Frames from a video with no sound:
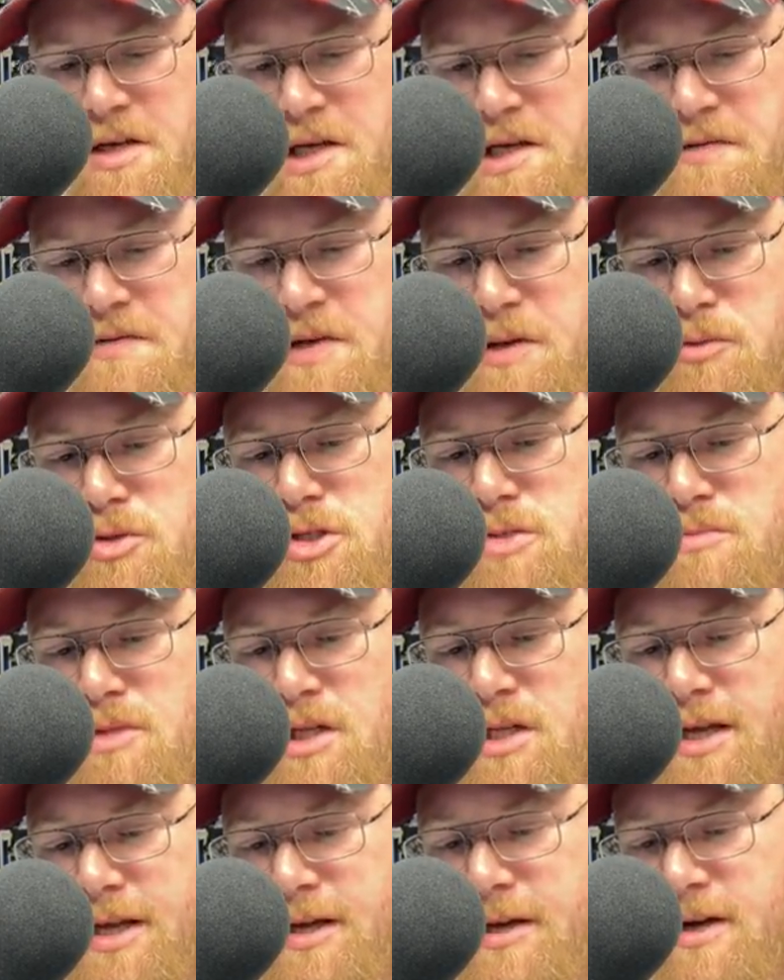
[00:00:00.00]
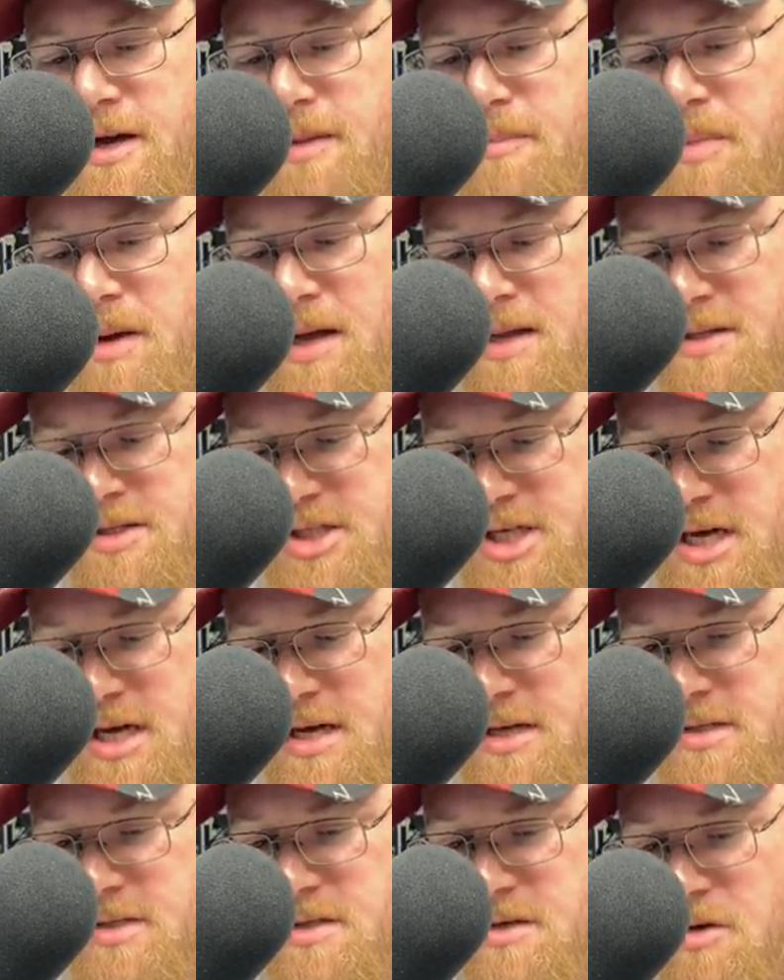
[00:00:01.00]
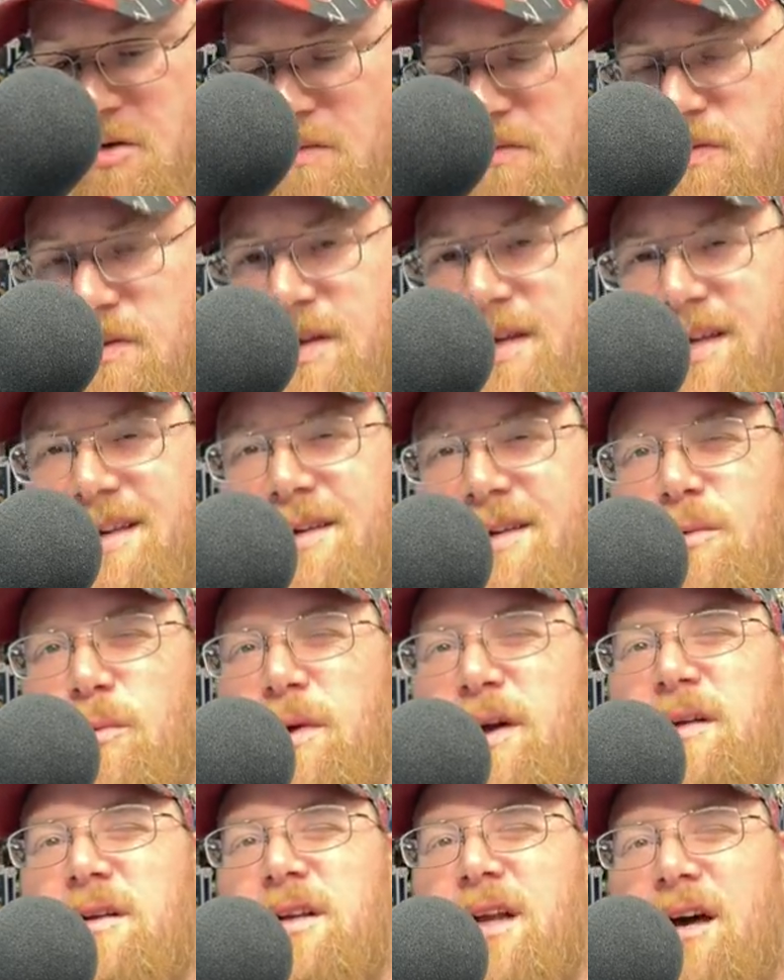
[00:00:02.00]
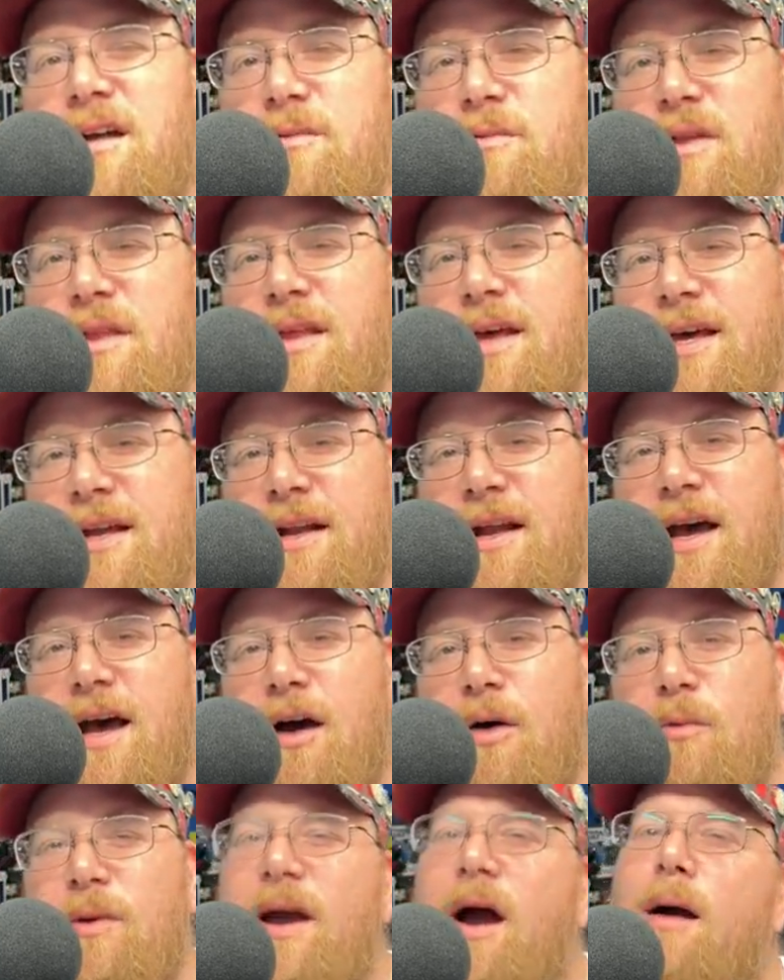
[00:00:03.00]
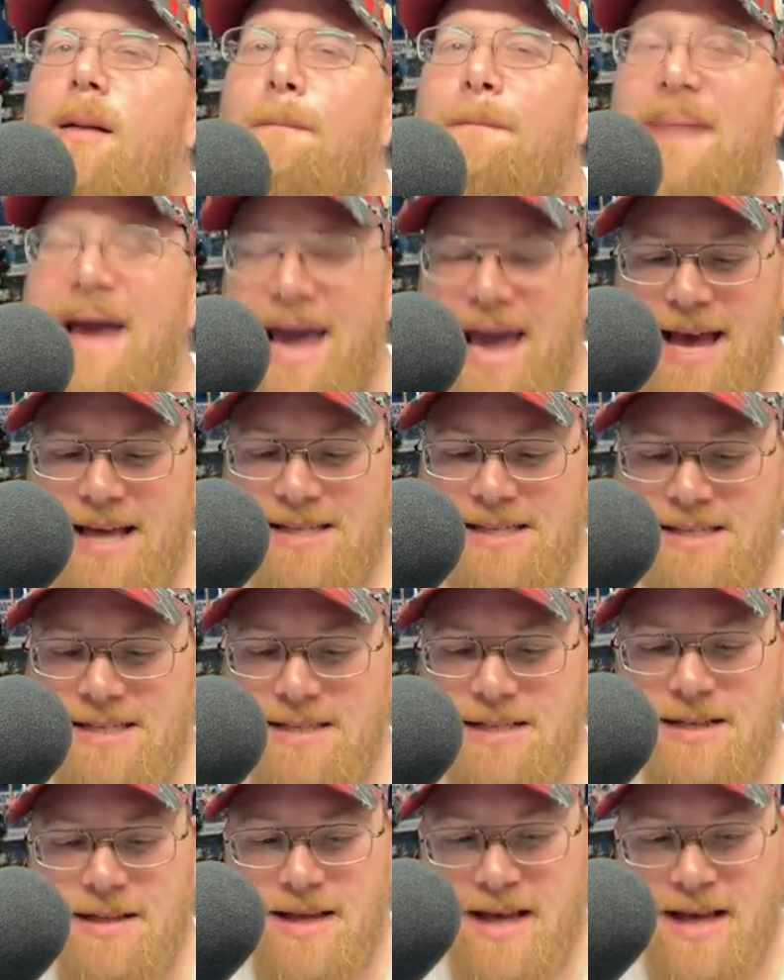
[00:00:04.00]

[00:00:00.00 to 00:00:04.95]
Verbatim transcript: If there was some clicking, I apologize. Hopefully we are done with that now. We are past